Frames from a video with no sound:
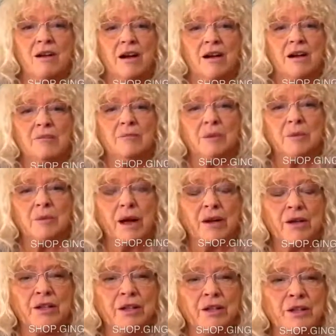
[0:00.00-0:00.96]
um,
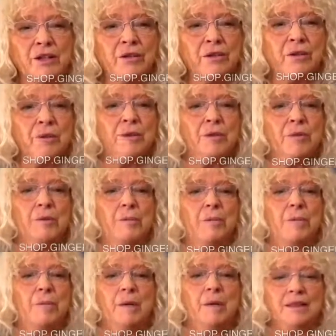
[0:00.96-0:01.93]
about you,
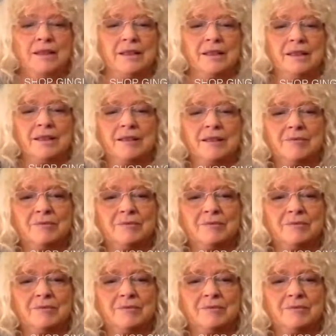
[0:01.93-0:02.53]
but